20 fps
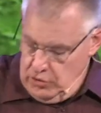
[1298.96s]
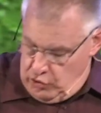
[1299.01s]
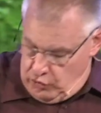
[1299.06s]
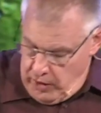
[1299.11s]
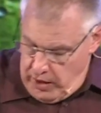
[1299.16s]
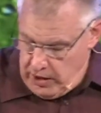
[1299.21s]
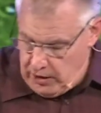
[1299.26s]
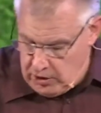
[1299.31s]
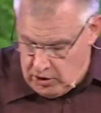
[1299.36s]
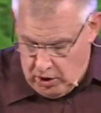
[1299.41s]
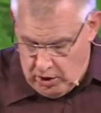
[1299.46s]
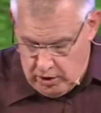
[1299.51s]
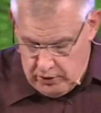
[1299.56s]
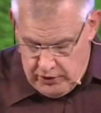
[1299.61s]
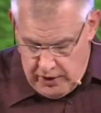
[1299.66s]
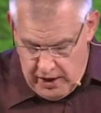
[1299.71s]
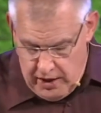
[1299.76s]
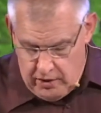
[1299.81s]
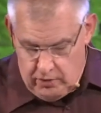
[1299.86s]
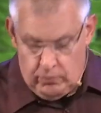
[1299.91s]
credit
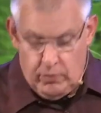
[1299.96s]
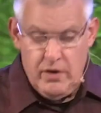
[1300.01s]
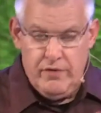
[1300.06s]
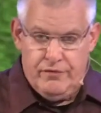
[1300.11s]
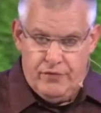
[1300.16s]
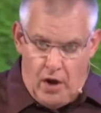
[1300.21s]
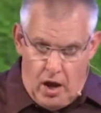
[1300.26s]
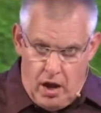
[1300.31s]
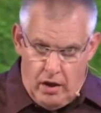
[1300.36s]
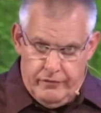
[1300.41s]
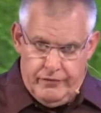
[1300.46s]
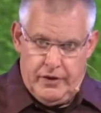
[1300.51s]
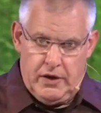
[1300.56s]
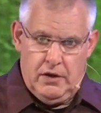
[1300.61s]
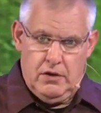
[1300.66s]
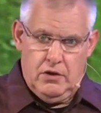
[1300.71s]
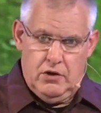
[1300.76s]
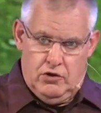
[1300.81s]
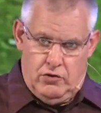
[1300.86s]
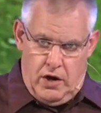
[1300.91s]
card debt,
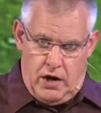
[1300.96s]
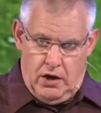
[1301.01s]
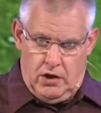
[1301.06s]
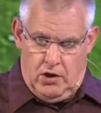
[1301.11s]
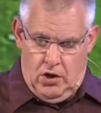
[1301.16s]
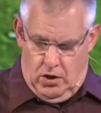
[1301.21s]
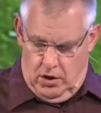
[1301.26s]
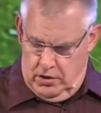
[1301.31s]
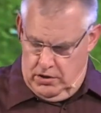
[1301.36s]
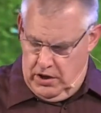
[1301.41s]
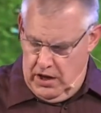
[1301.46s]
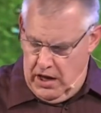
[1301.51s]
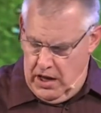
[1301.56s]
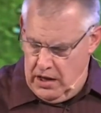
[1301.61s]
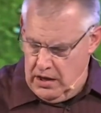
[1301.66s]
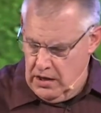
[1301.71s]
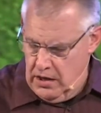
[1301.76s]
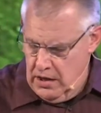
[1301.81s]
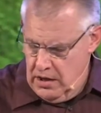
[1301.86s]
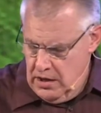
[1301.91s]
revolving credit card
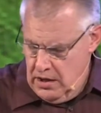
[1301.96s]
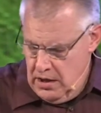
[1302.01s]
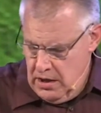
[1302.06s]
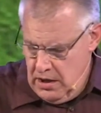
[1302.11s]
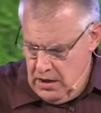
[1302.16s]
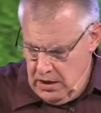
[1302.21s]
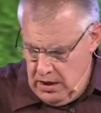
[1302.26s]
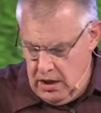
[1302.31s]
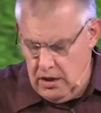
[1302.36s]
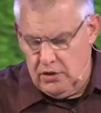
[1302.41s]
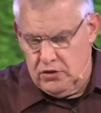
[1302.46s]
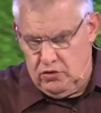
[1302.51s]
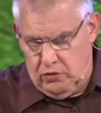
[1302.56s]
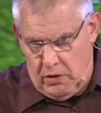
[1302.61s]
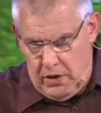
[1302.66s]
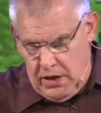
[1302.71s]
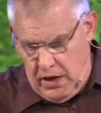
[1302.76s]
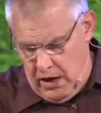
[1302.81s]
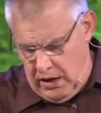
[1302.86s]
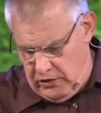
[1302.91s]
debt in
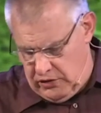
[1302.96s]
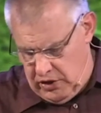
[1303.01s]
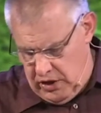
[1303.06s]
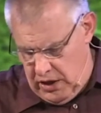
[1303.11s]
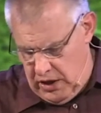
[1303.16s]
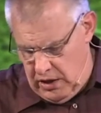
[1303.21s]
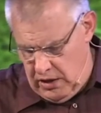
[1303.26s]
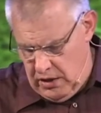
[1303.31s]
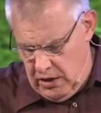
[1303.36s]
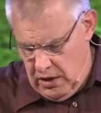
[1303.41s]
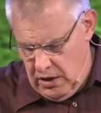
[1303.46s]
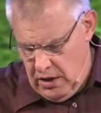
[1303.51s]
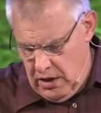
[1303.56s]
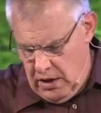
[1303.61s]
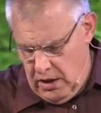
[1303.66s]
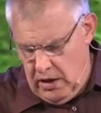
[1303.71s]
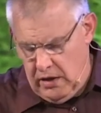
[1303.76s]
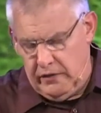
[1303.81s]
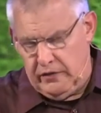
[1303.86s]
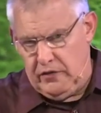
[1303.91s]
2018
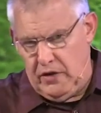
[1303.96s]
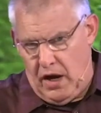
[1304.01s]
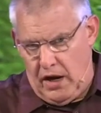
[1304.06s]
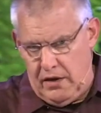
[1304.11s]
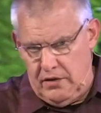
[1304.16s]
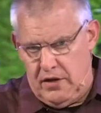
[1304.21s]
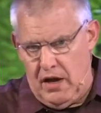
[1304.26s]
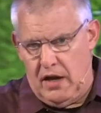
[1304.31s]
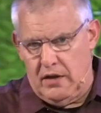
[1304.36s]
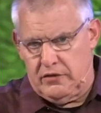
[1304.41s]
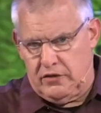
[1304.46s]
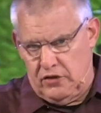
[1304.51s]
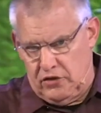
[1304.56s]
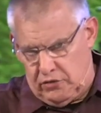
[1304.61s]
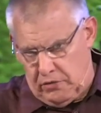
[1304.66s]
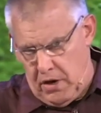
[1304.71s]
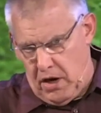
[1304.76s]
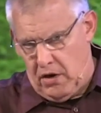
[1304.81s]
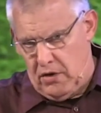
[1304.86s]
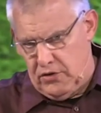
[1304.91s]
is
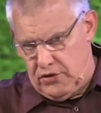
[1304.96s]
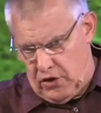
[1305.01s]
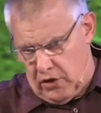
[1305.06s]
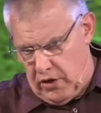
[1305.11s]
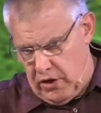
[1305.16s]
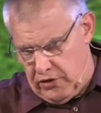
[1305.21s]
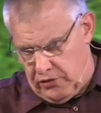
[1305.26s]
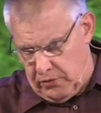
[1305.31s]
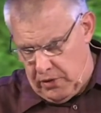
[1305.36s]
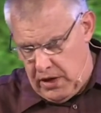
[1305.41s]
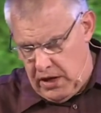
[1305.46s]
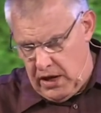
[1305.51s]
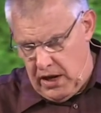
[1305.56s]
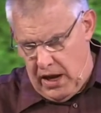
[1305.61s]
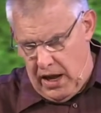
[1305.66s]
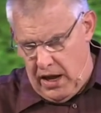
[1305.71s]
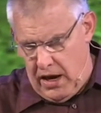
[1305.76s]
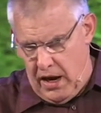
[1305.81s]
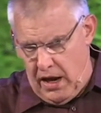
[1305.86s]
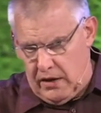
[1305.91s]

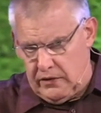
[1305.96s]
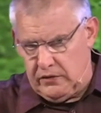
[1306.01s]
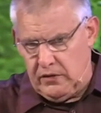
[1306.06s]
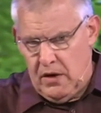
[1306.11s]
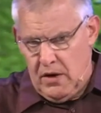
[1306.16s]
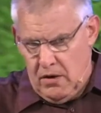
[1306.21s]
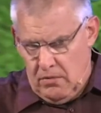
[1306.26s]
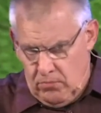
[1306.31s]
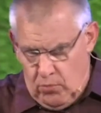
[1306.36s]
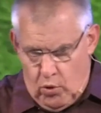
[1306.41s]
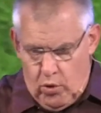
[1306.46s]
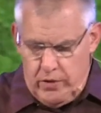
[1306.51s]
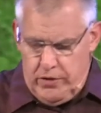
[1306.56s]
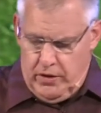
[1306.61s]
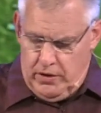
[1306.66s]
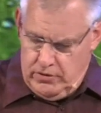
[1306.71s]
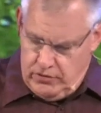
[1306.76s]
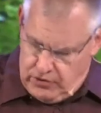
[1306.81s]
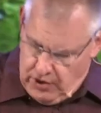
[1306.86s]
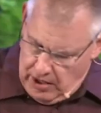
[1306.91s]
$9,333 and has more
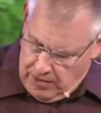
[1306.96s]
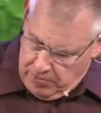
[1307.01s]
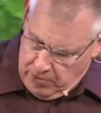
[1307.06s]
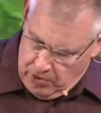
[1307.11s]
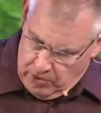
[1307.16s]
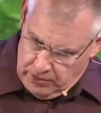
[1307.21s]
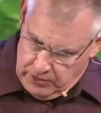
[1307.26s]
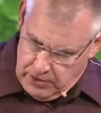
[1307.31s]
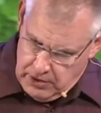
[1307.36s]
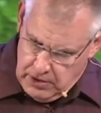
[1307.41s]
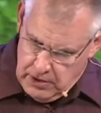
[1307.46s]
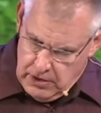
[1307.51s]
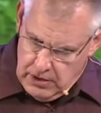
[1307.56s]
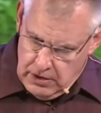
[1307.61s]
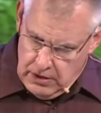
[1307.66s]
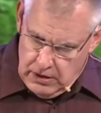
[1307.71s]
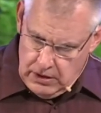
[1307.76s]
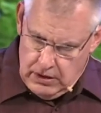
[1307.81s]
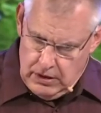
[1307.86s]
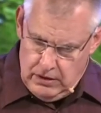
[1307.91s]
than doubled
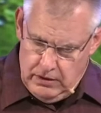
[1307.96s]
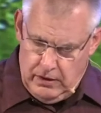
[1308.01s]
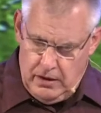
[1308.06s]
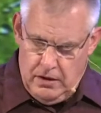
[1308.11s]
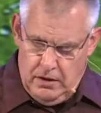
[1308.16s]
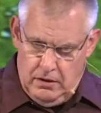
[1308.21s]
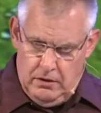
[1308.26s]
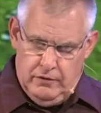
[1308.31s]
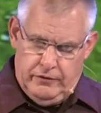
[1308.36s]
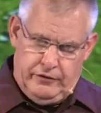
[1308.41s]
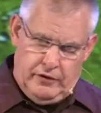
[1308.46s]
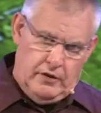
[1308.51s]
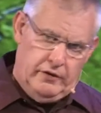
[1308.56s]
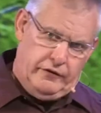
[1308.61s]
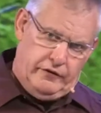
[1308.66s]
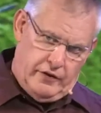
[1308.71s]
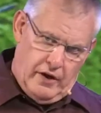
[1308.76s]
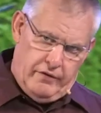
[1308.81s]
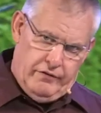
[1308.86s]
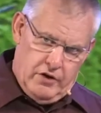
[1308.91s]

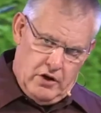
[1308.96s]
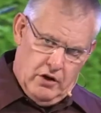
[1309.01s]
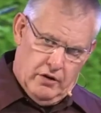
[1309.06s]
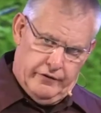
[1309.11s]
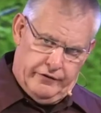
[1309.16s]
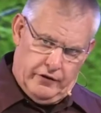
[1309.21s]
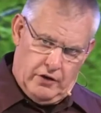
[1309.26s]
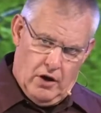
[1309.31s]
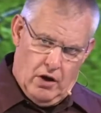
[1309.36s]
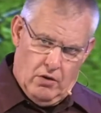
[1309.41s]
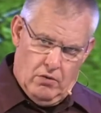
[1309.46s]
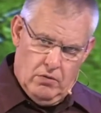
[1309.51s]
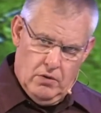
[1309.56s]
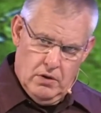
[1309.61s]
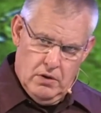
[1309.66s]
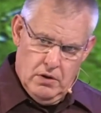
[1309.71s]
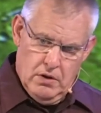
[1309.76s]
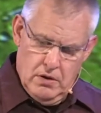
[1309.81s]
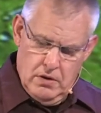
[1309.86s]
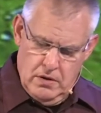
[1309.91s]
since 7 years ago.
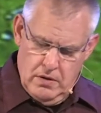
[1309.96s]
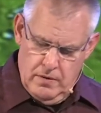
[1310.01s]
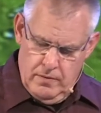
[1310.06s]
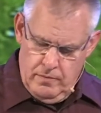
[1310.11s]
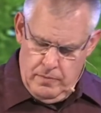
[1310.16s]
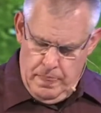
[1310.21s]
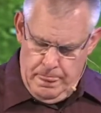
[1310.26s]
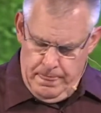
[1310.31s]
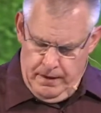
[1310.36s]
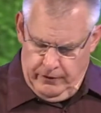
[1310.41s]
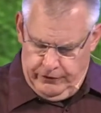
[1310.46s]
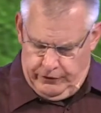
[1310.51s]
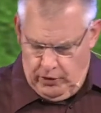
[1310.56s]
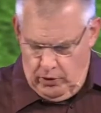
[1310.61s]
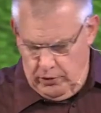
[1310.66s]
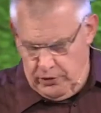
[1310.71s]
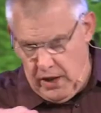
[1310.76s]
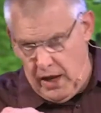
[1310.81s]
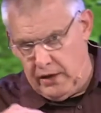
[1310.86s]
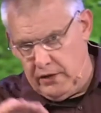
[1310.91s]

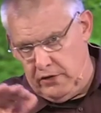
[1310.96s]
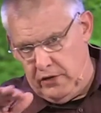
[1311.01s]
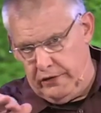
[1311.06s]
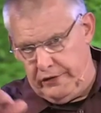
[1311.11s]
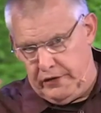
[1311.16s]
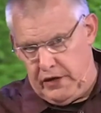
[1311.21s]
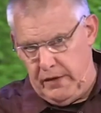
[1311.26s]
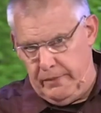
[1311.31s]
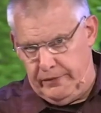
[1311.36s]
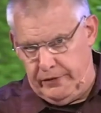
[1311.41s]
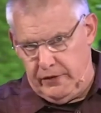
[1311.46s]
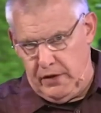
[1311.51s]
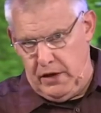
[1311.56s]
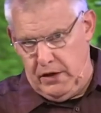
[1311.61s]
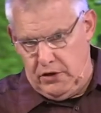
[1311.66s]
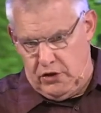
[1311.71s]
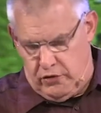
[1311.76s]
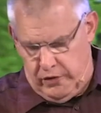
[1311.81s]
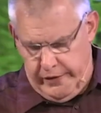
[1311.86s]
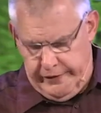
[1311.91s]
So that just keeps
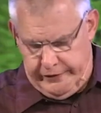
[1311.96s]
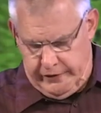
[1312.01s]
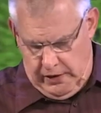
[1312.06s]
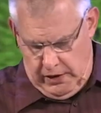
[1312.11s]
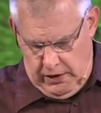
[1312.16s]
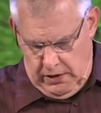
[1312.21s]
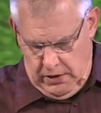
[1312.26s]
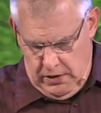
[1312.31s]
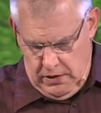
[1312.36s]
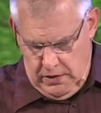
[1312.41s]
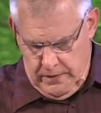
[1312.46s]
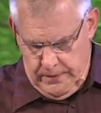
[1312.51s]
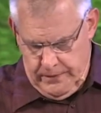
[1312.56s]
increasing.